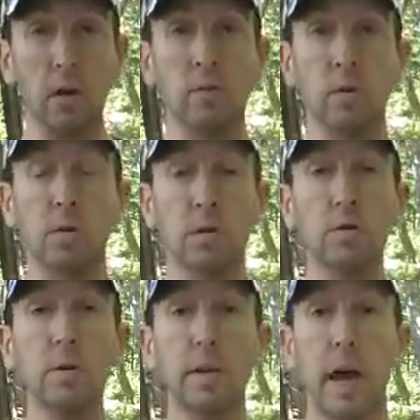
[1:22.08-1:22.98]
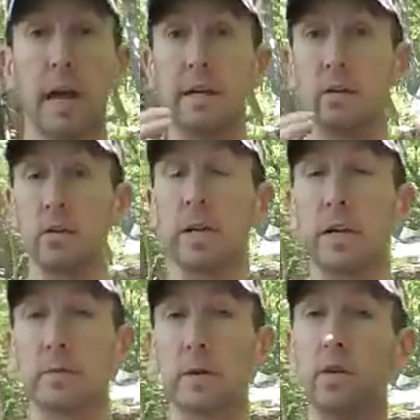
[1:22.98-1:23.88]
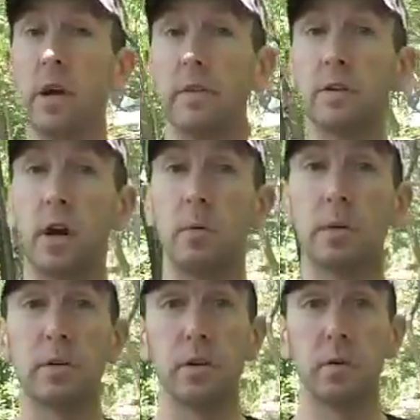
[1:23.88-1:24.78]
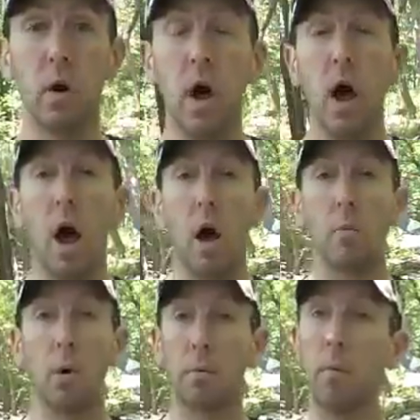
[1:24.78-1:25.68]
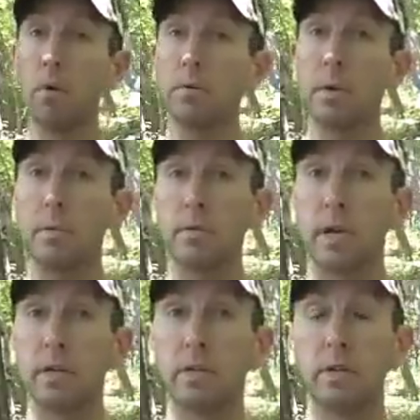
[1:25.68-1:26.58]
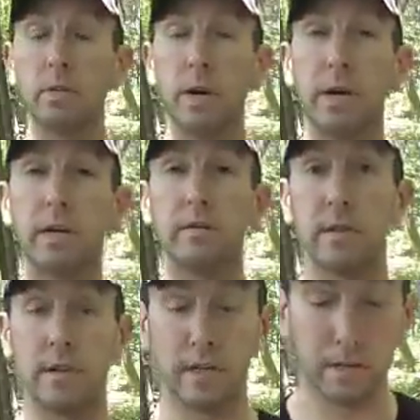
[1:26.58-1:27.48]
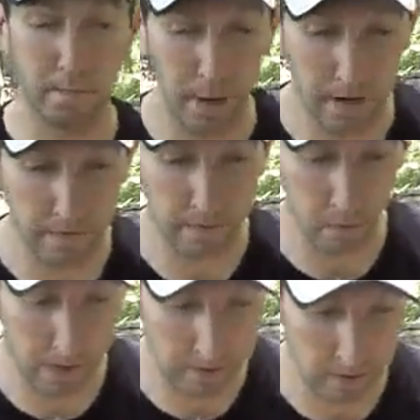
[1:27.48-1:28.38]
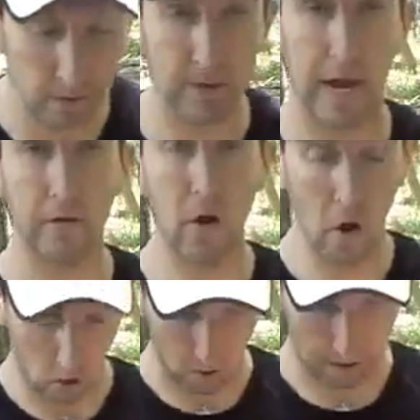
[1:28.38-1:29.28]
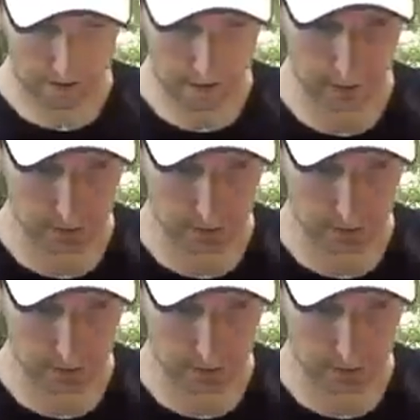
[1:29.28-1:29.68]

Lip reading: So when you're doing that and you're looking, especially on the trail when you're new, what most people tend to do is they tend to bend from the waist and look down, or they tend